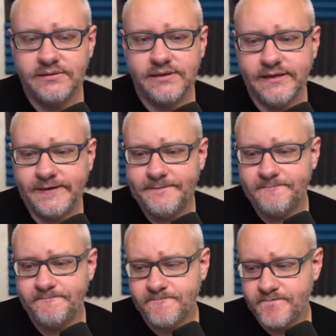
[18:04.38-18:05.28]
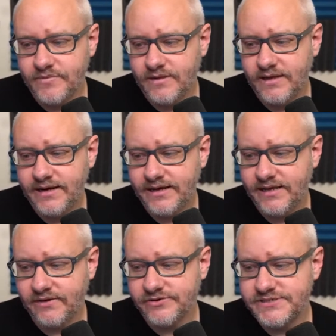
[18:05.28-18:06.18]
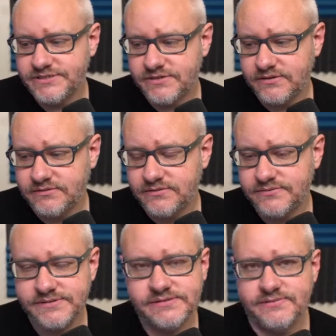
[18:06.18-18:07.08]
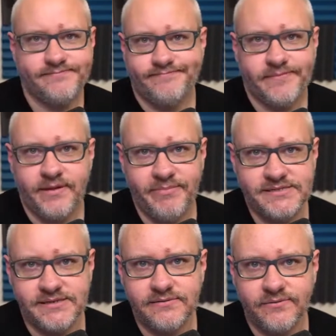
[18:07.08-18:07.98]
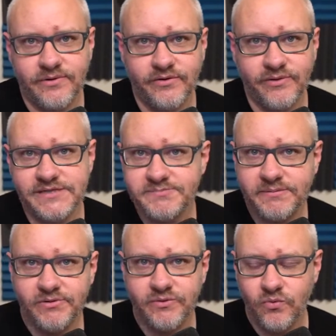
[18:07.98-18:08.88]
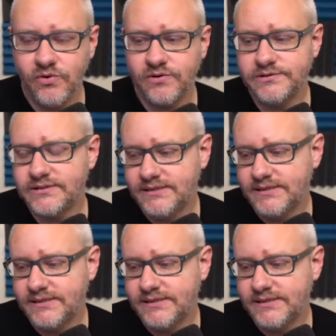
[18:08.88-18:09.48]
Um, and I had a younger sister who's amazing, one of the greatest people in the world.